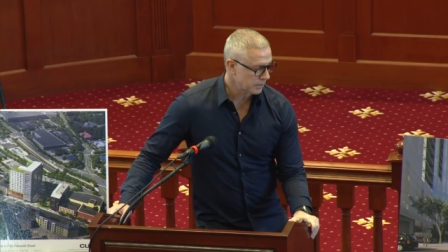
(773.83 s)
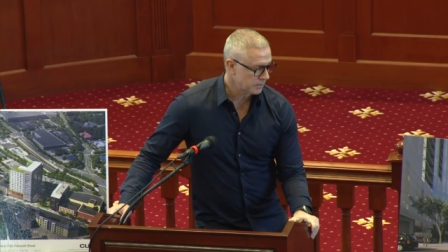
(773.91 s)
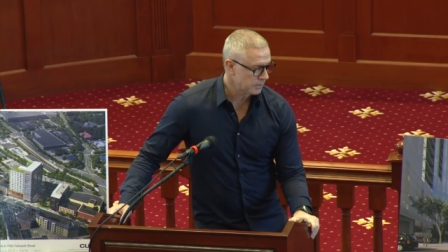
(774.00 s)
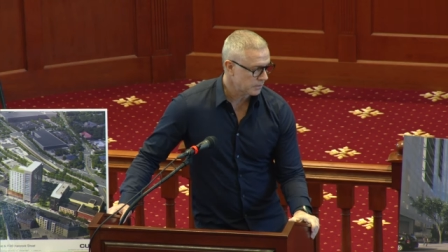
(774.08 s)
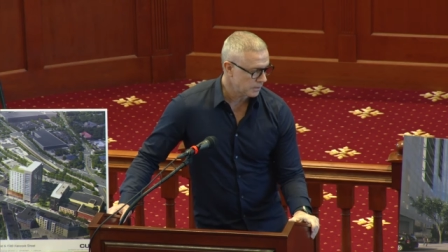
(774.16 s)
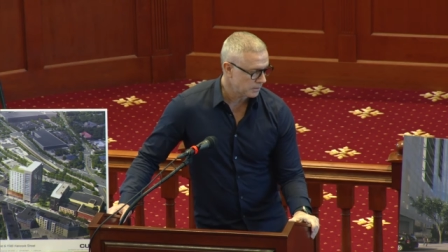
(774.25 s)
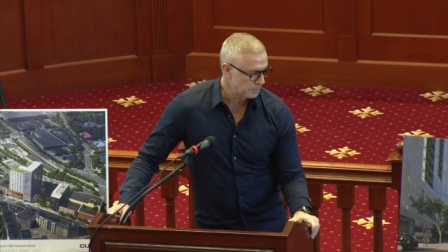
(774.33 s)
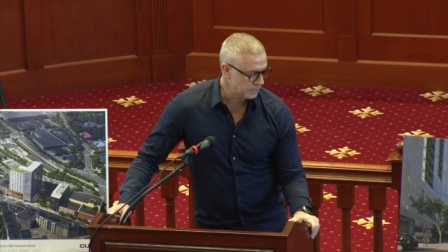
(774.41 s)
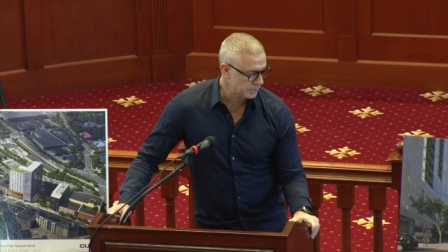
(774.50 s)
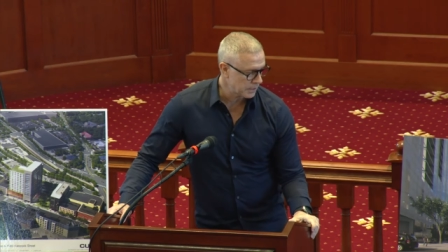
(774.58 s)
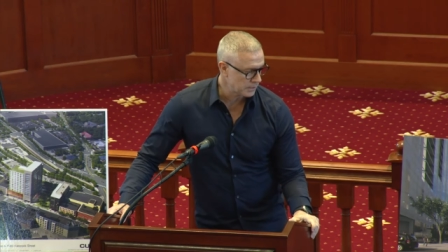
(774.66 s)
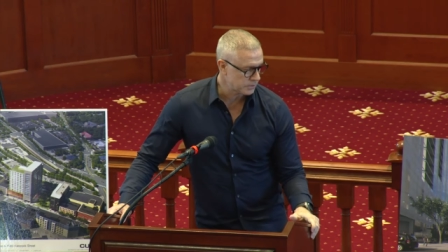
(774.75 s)
And
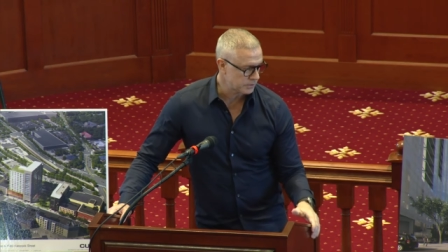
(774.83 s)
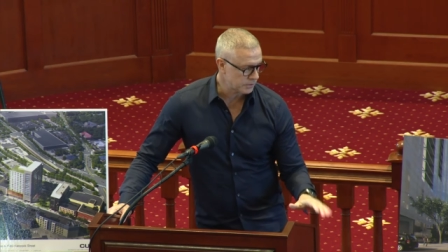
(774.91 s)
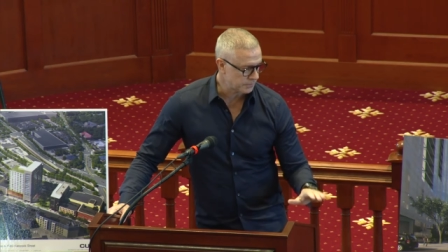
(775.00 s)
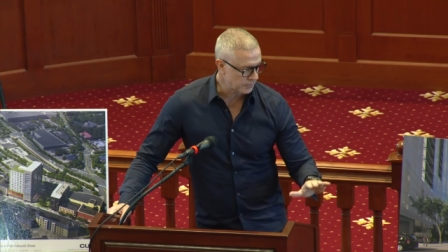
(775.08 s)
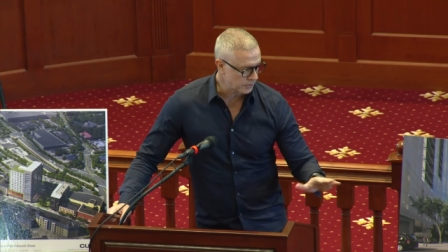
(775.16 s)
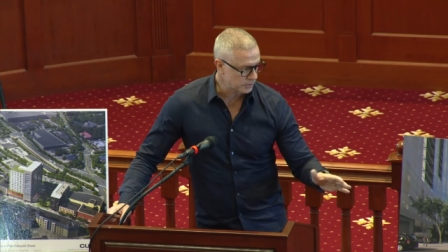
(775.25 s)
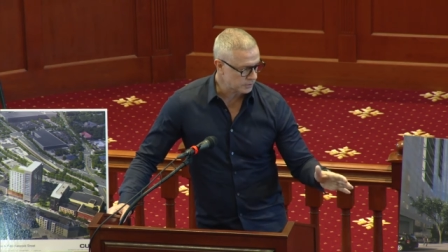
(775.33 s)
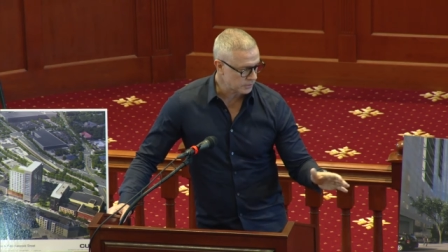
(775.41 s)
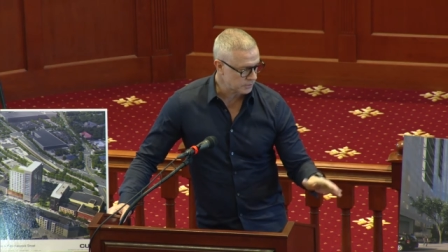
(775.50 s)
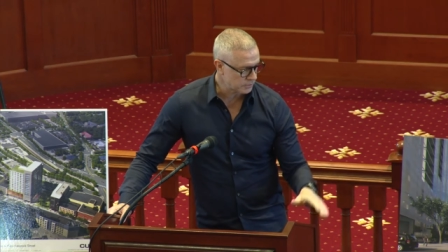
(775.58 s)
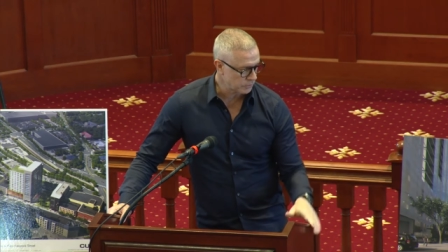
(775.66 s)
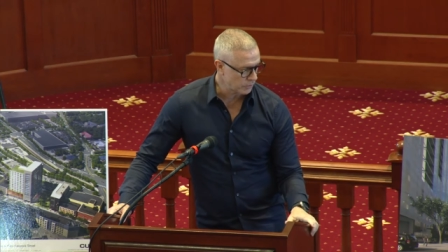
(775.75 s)
besides just a
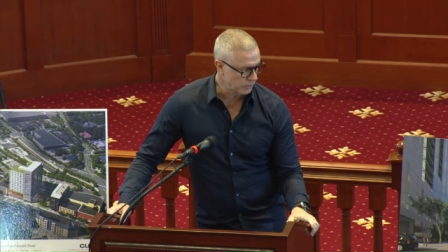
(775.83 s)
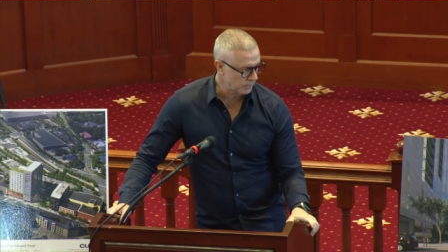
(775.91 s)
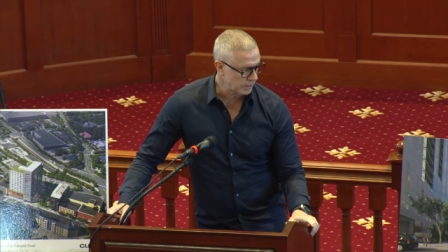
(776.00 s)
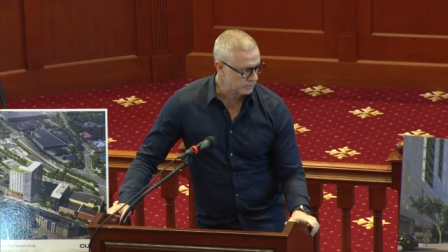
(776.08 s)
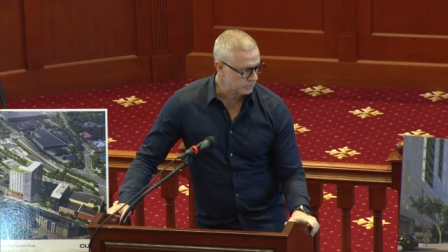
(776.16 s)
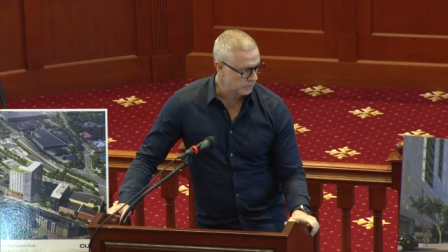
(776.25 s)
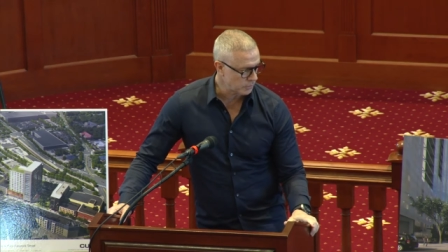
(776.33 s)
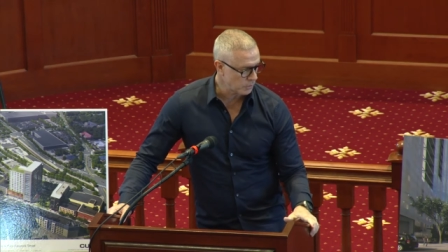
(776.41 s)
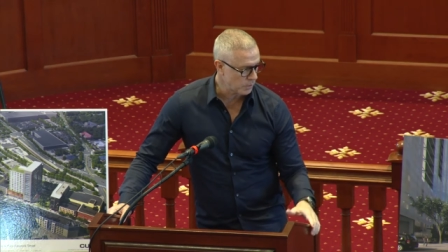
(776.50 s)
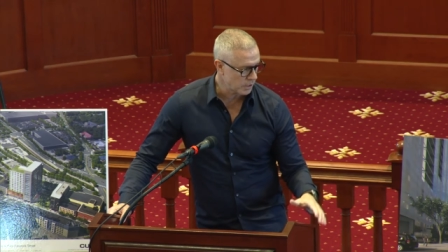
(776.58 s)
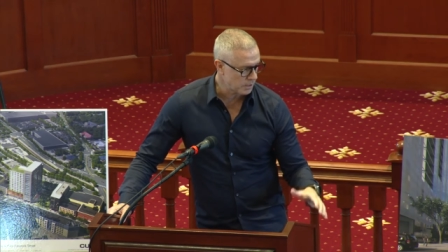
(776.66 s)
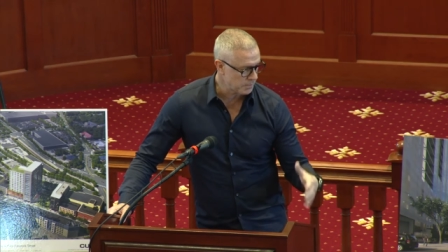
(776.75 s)
first story restaurant, we
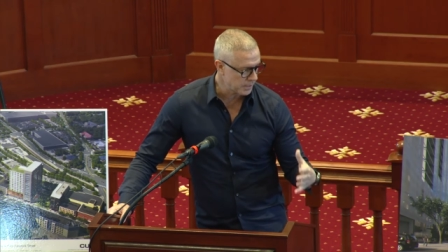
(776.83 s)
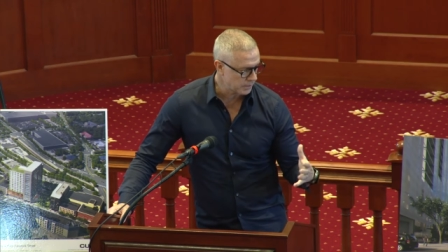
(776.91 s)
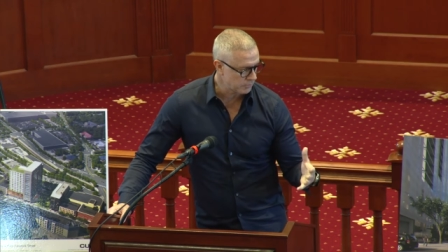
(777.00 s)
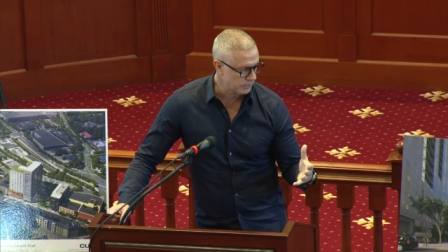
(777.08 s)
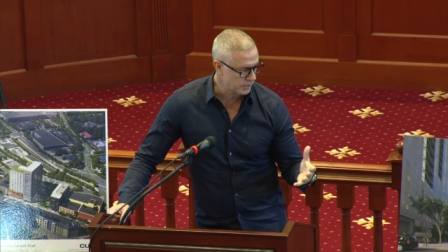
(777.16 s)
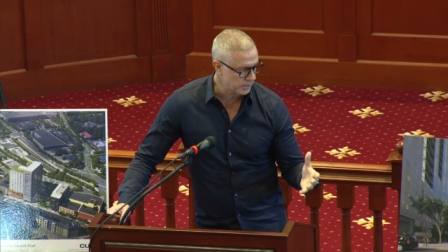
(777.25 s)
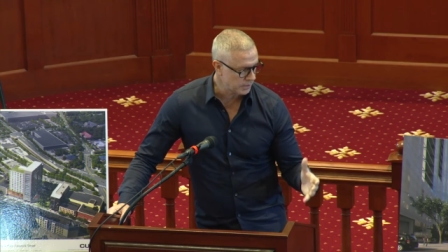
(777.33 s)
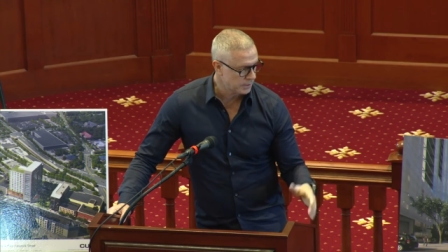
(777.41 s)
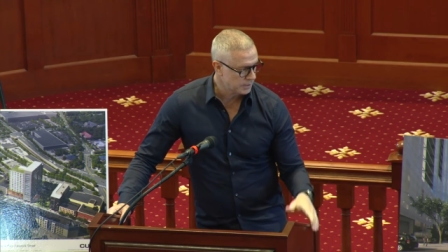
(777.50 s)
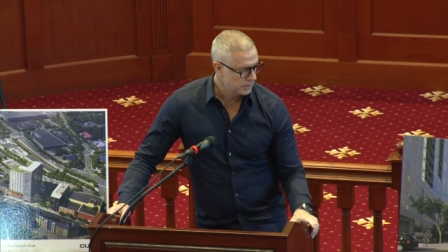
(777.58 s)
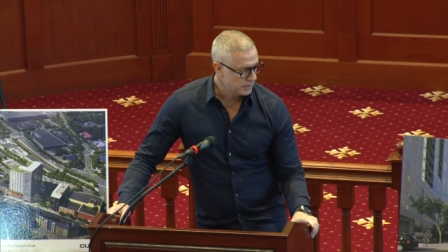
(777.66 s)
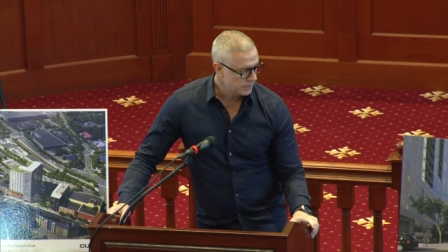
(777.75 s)
wanted to make it really,
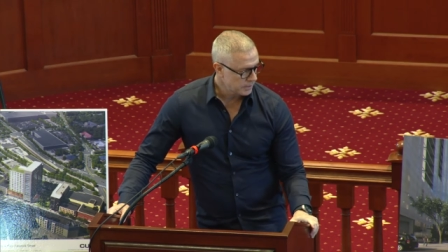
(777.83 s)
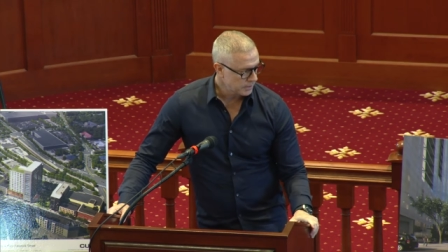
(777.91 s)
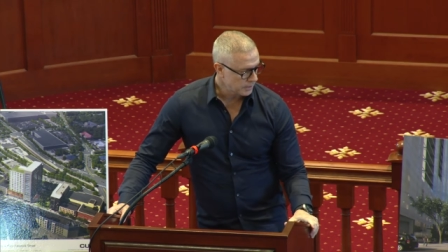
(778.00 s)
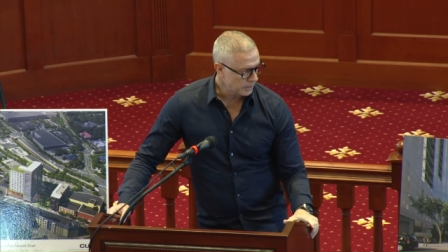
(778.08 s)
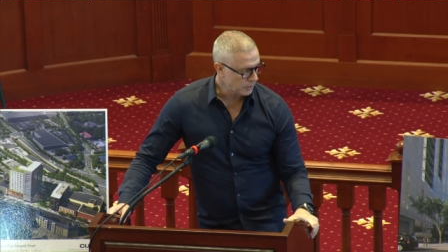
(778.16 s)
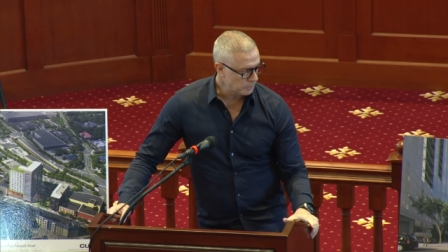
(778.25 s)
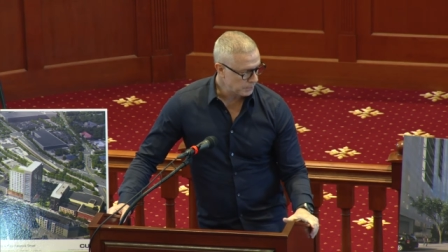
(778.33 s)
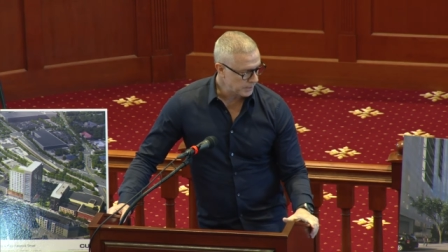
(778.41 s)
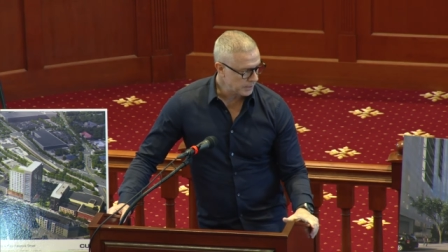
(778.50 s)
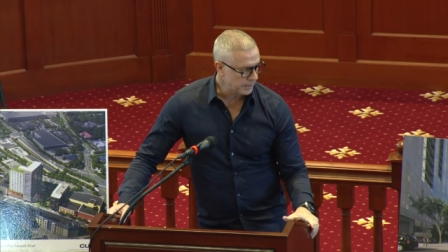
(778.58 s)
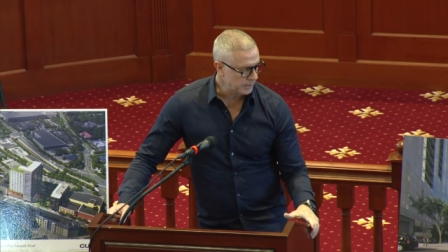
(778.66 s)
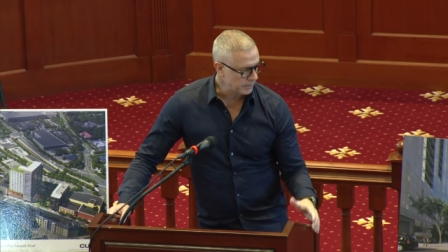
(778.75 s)
you know,
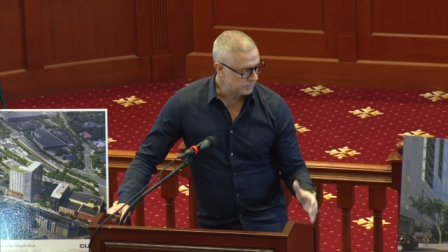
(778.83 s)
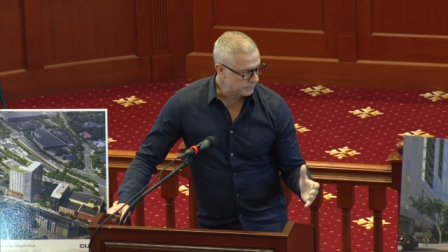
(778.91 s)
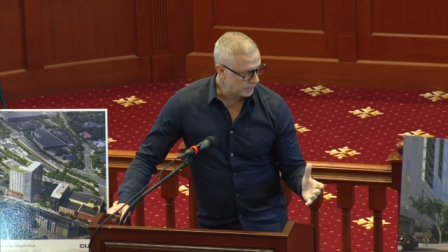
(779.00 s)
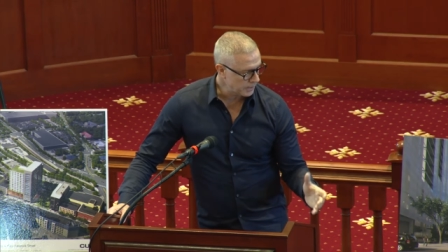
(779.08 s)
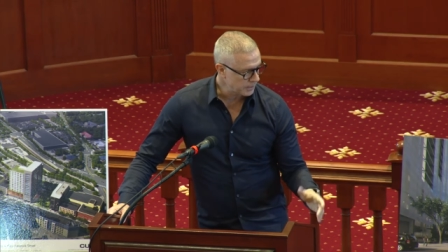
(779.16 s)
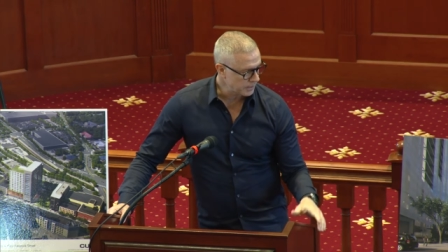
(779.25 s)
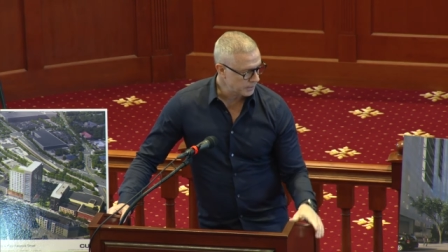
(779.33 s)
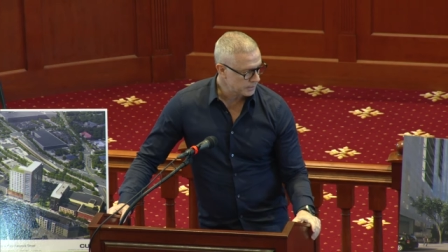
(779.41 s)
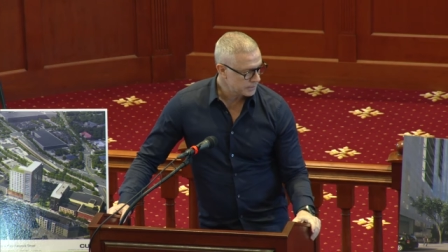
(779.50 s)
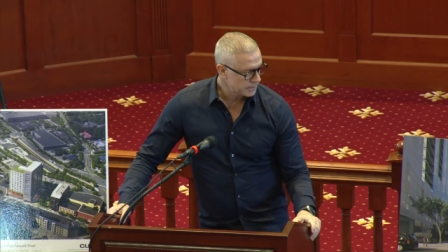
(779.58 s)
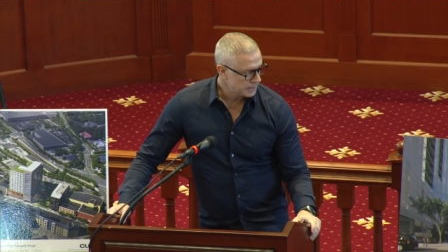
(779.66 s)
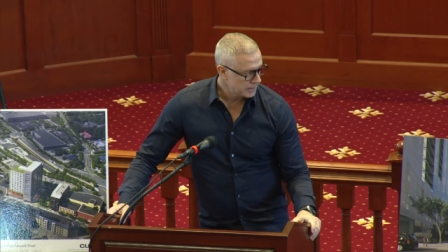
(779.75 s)
big and inviting.